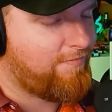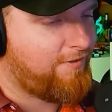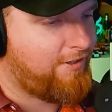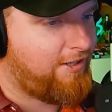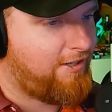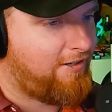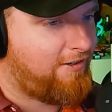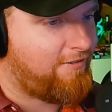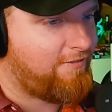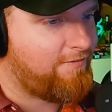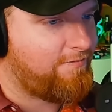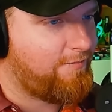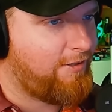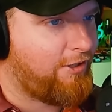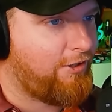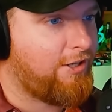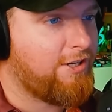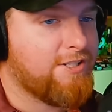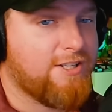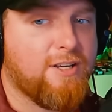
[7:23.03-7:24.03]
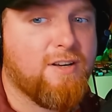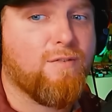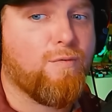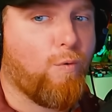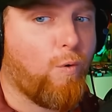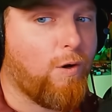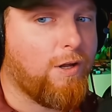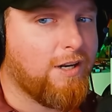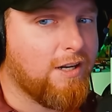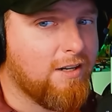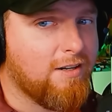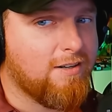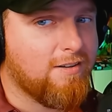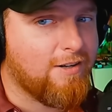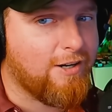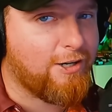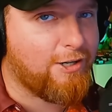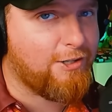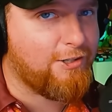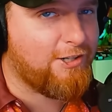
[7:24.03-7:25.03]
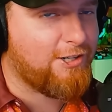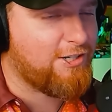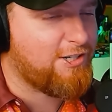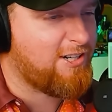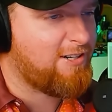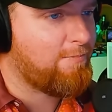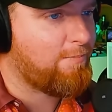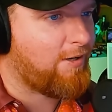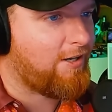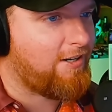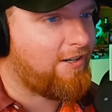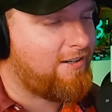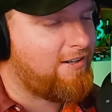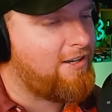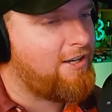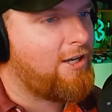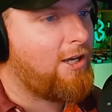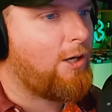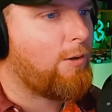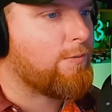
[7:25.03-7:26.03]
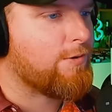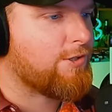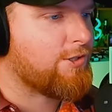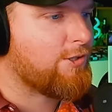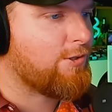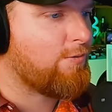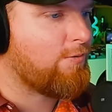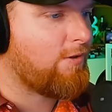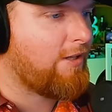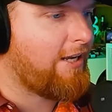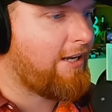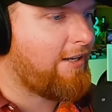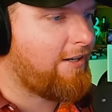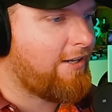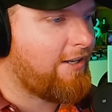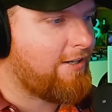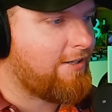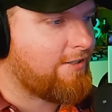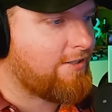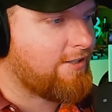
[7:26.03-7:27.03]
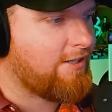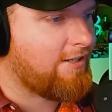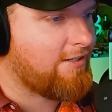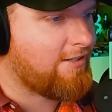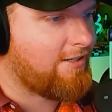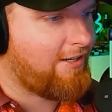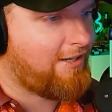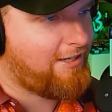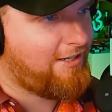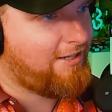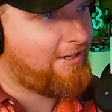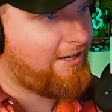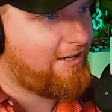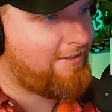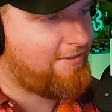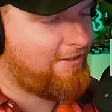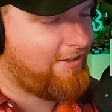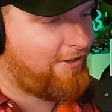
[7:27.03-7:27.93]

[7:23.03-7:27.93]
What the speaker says: at least he avoided a collision, but it was too late in the sense that he hit,